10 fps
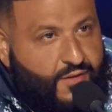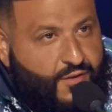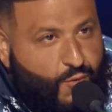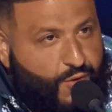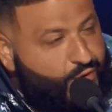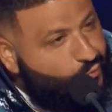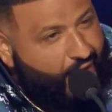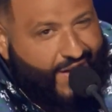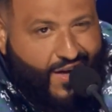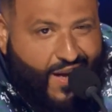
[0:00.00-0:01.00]
You
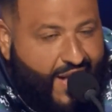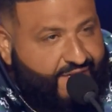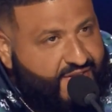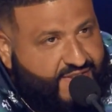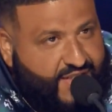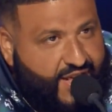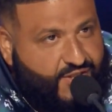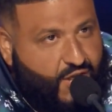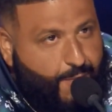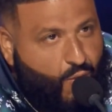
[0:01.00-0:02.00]
ready to light the
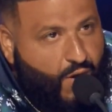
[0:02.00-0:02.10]
stage up or